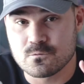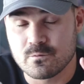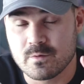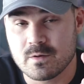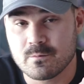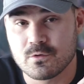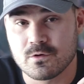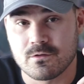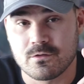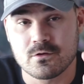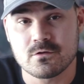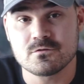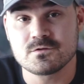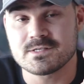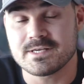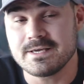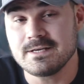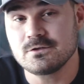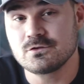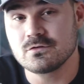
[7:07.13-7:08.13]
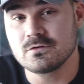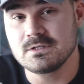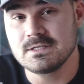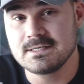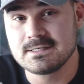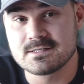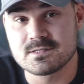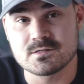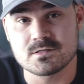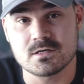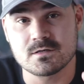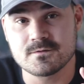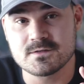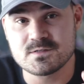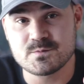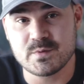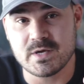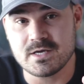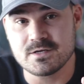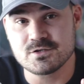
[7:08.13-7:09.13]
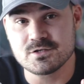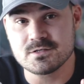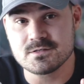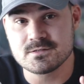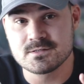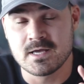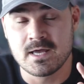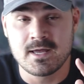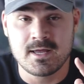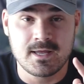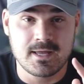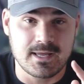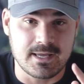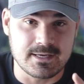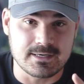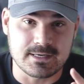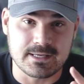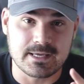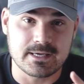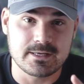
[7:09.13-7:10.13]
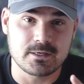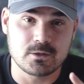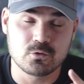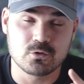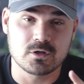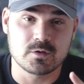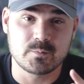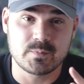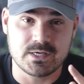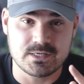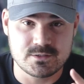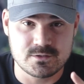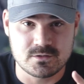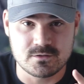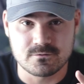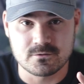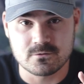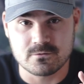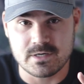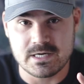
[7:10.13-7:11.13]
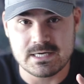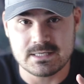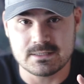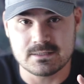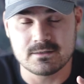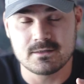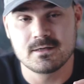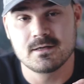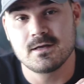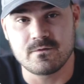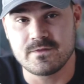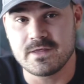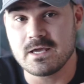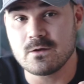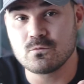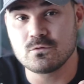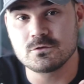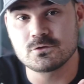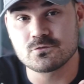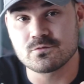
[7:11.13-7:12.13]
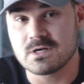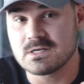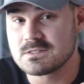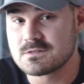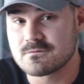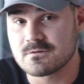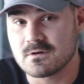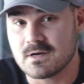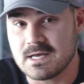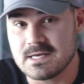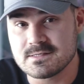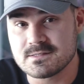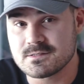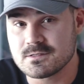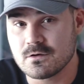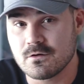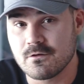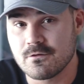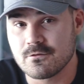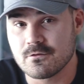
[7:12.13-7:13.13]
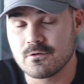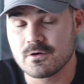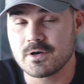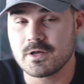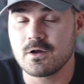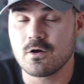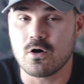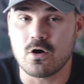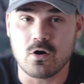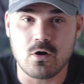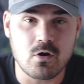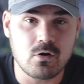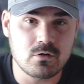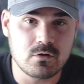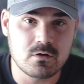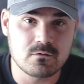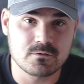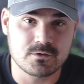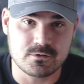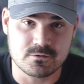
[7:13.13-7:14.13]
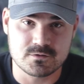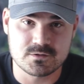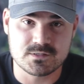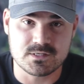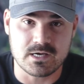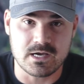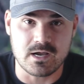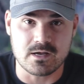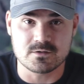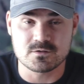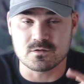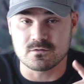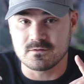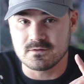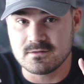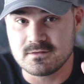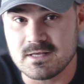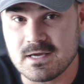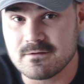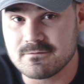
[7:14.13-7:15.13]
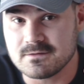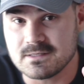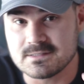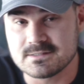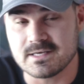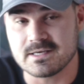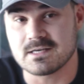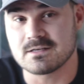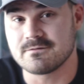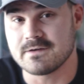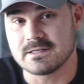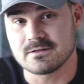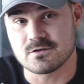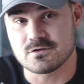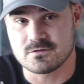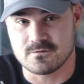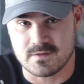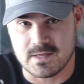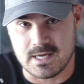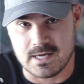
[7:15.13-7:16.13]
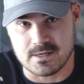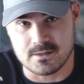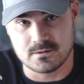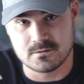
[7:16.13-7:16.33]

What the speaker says: remember, those interlinked service pages and category pages you've created, they will transfer SEO authority all over your site. So definitely take advantage of that.